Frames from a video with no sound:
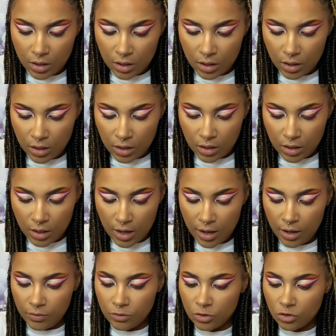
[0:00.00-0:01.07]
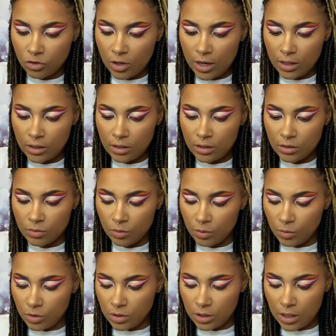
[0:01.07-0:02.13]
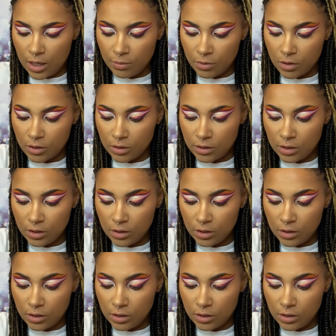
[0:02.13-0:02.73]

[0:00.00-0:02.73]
And I have to try these one more time because this